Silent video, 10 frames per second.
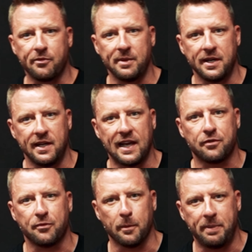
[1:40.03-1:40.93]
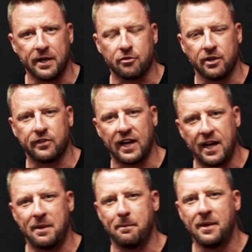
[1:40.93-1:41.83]
to me and he asked for a picture, and he said,
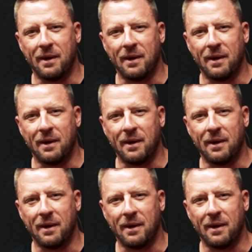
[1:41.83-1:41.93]
hey man,